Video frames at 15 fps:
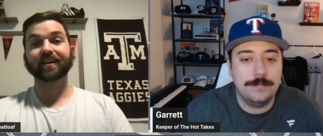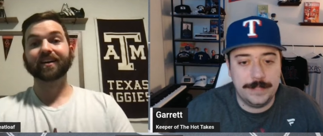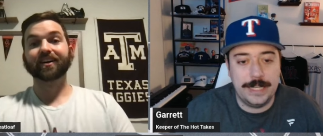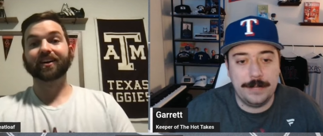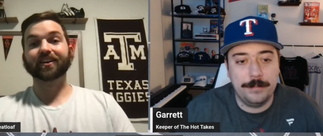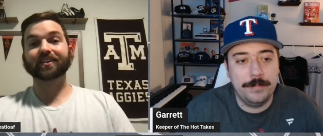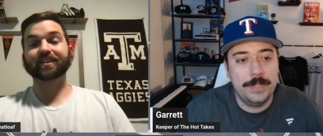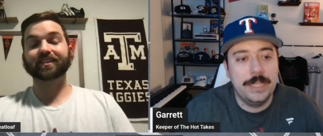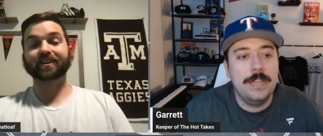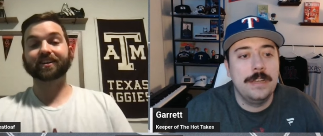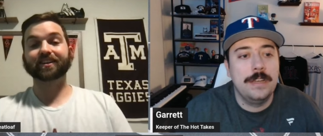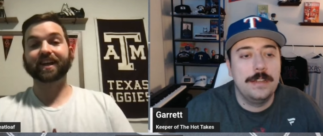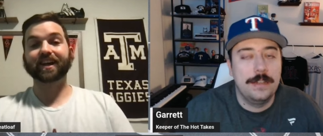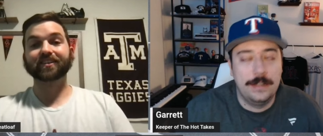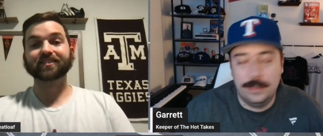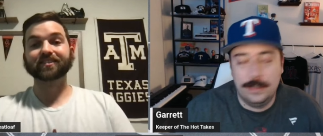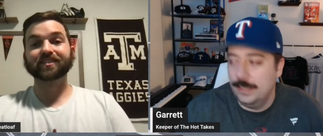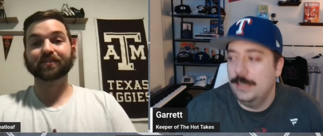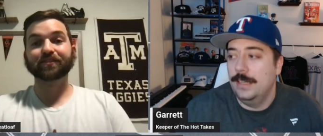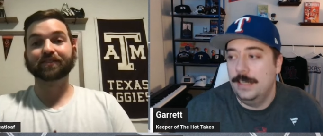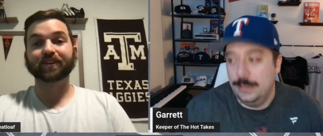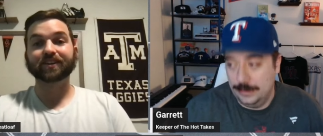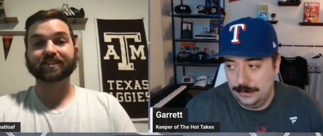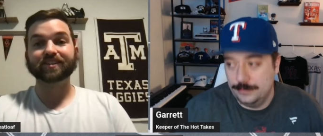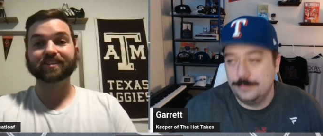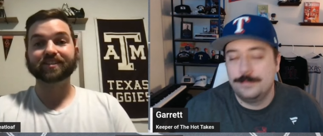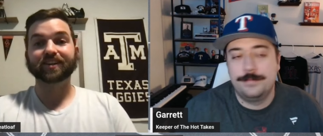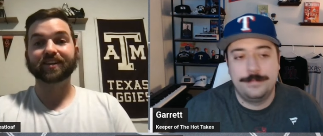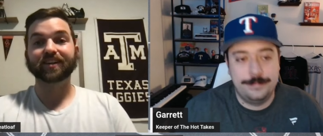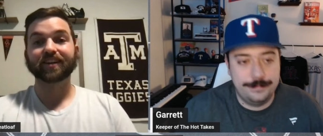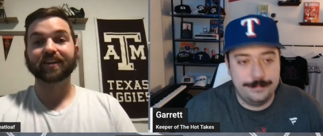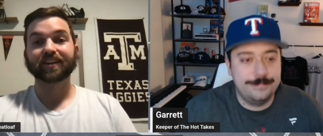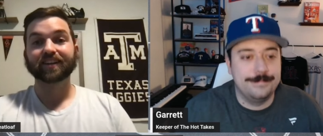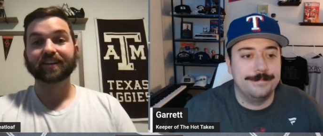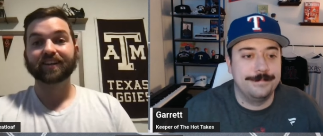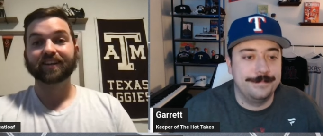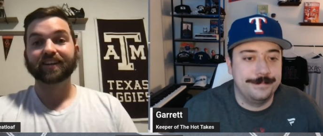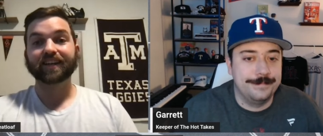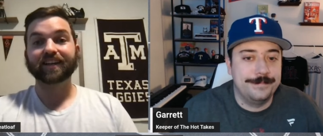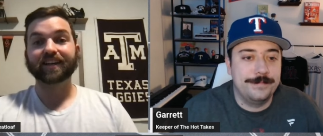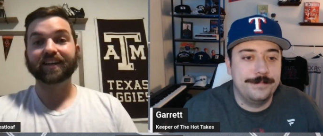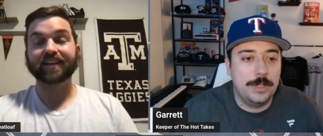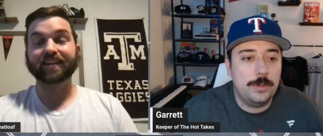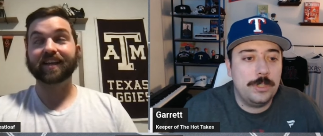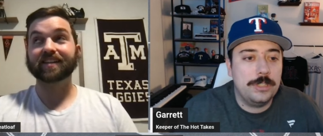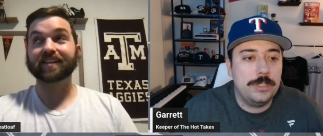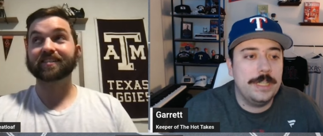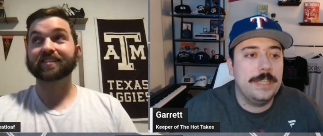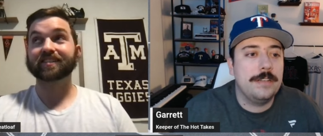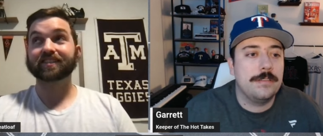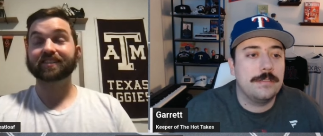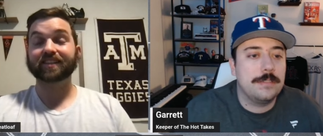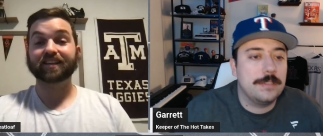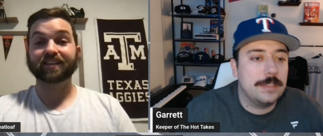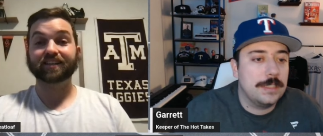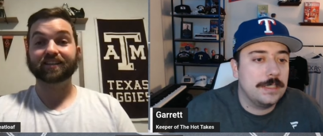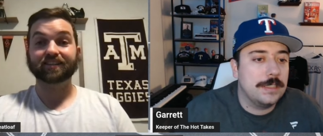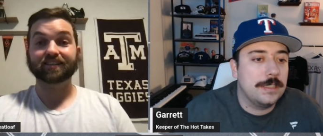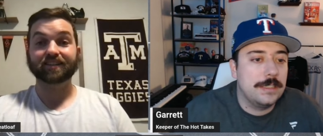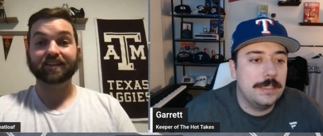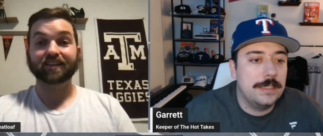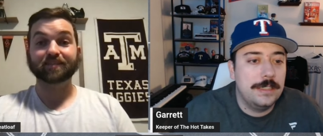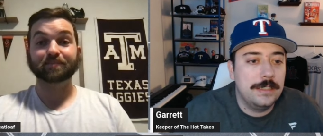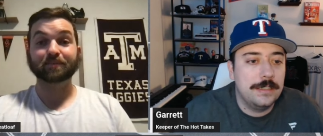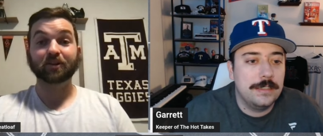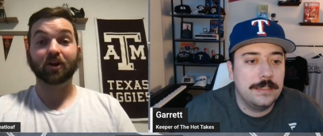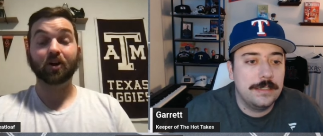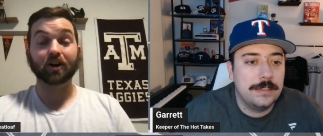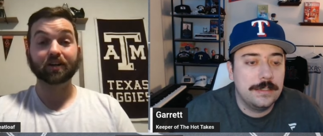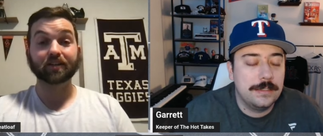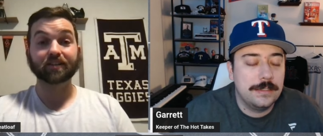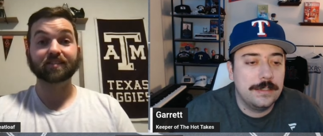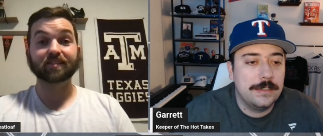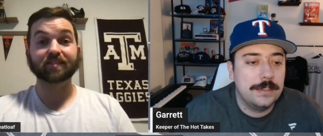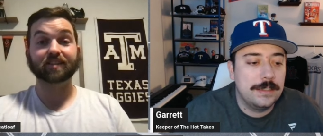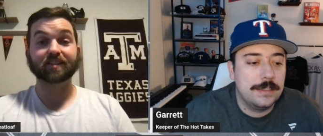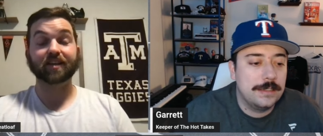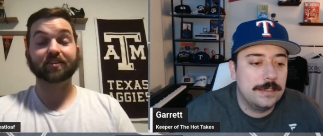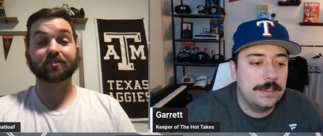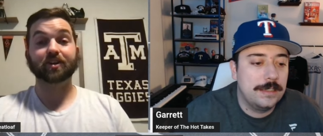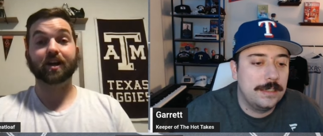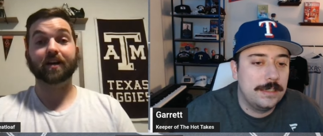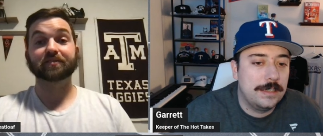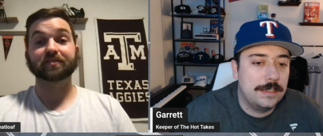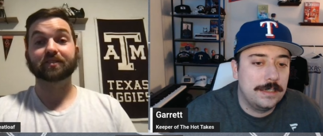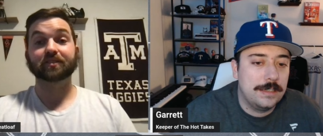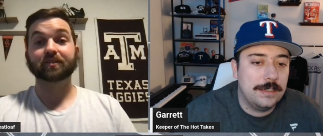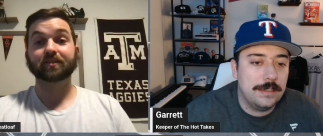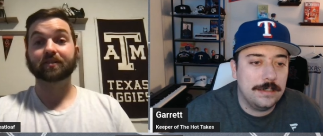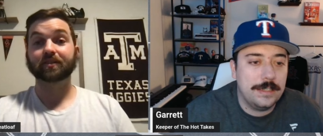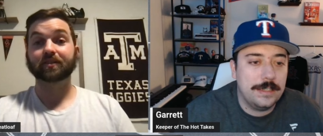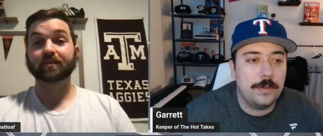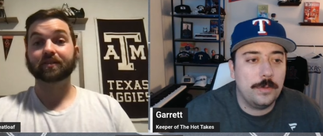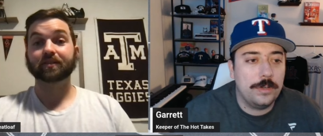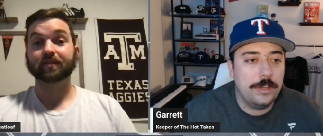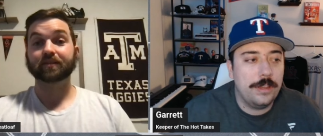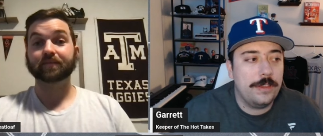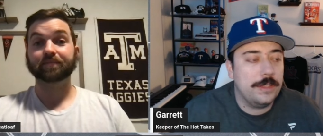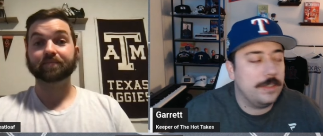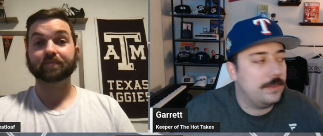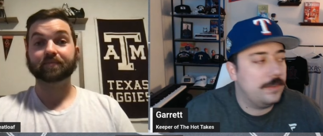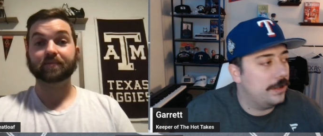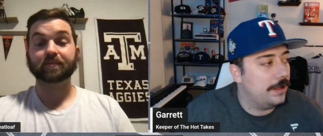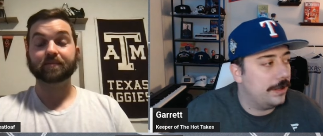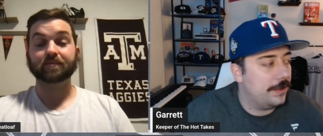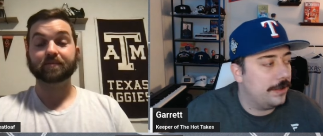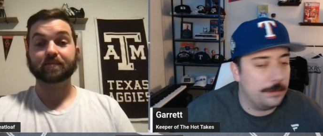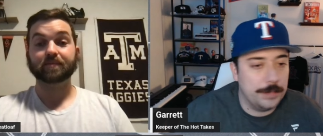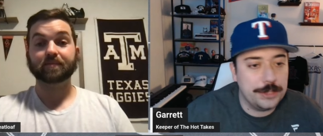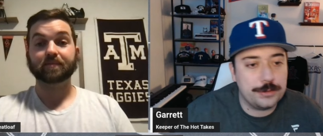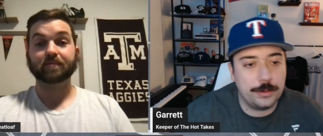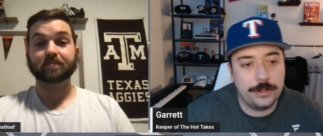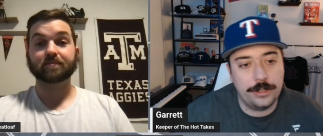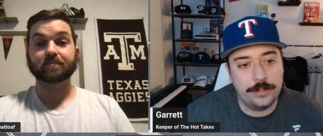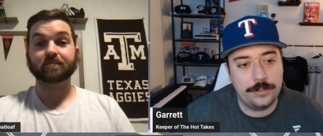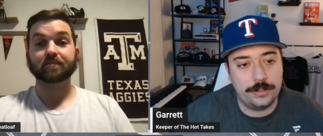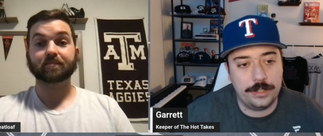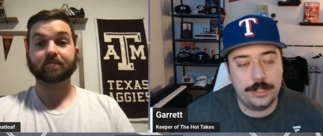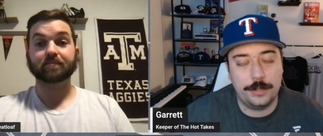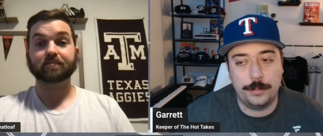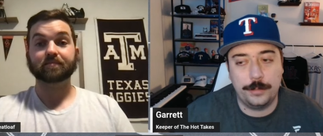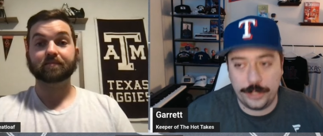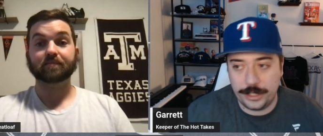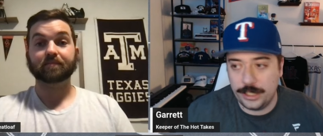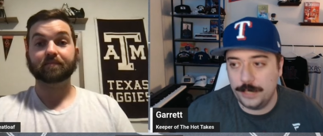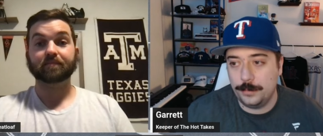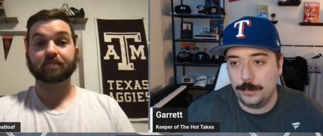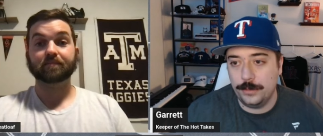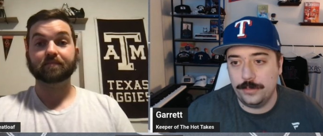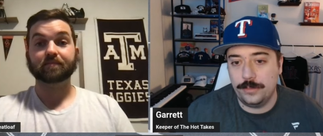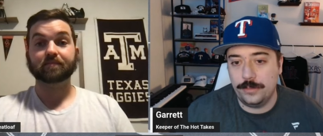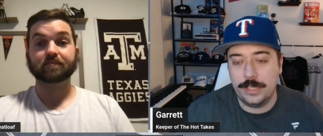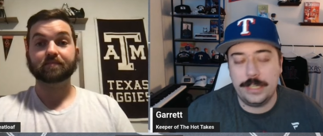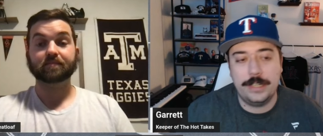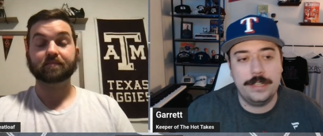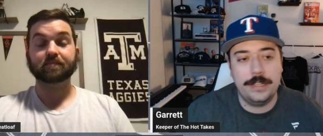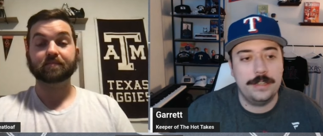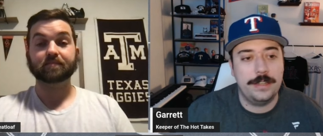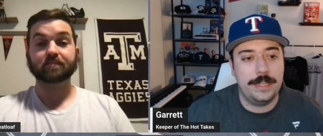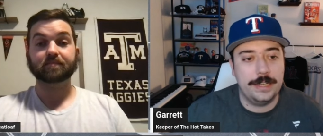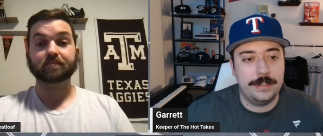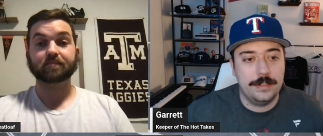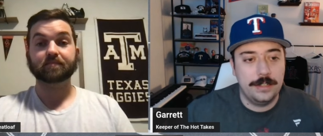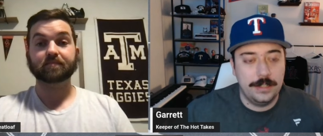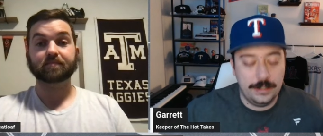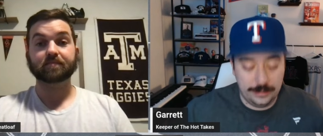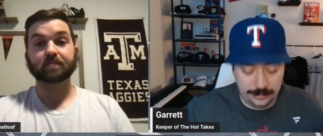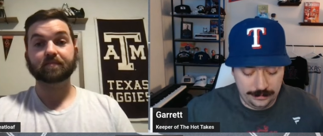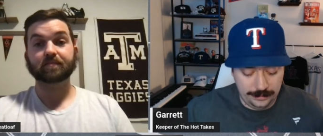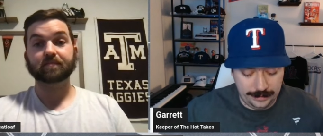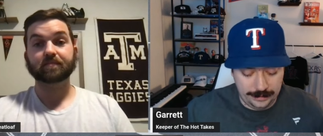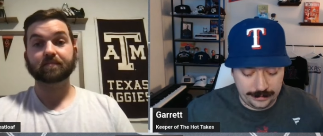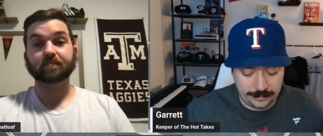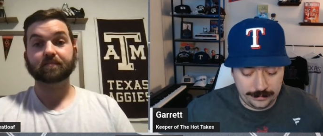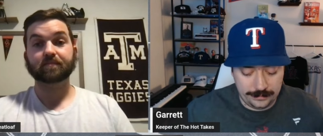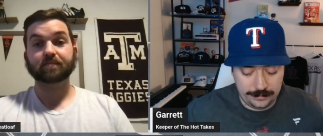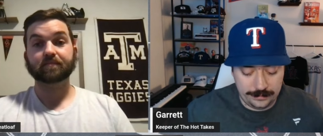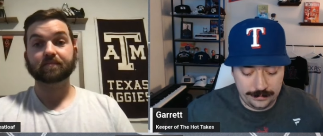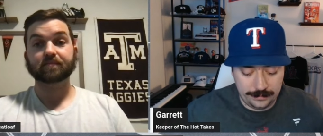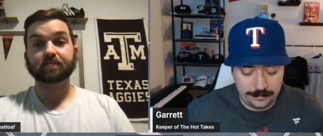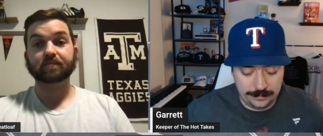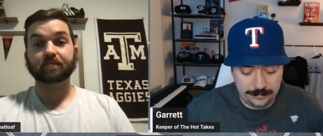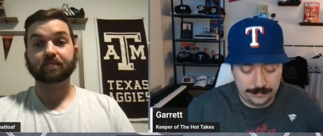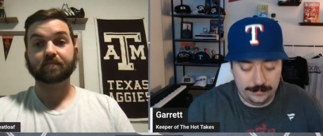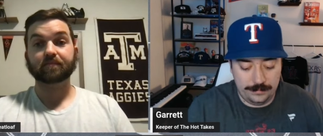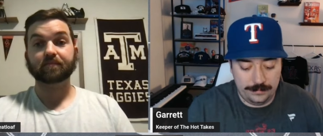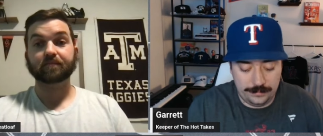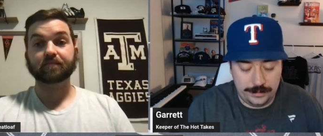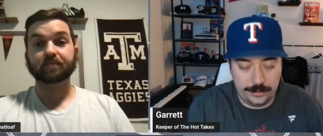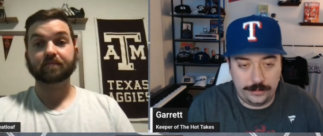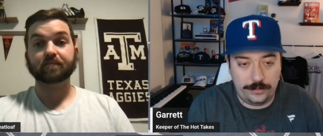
Speaker 1: yeah. on third down so far this year. Mm-hmm. It, it oh, well, is and, it's been hard to sustain drives.
Speaker 2: Yeah, one of the things that I think Mitch wanted us to kind of bring up was the idea that like the